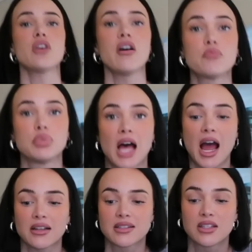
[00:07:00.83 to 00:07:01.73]
have
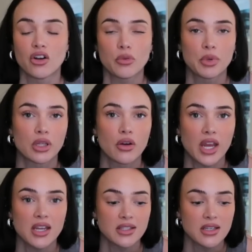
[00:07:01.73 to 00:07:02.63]
black silk
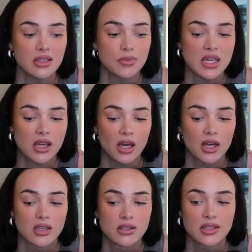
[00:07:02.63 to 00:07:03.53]
pillowcases
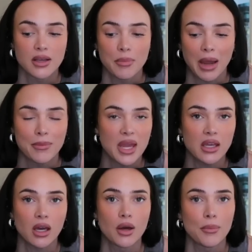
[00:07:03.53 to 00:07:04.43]
because my
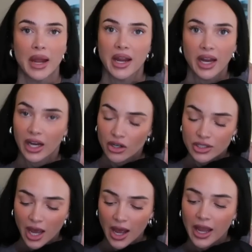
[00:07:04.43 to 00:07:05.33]
makeup, my hair
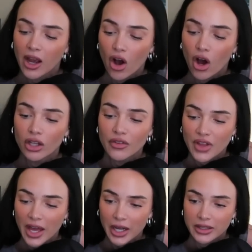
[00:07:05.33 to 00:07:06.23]
dye, all of
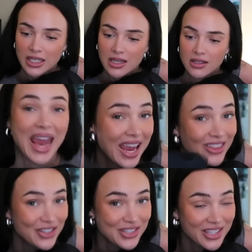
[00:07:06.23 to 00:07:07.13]
that on these. And
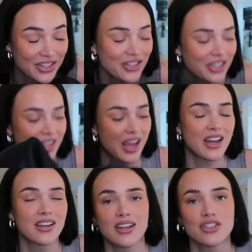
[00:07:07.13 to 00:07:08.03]
they're silk
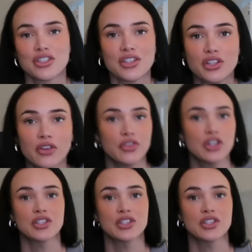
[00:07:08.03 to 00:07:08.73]
and it just is good for your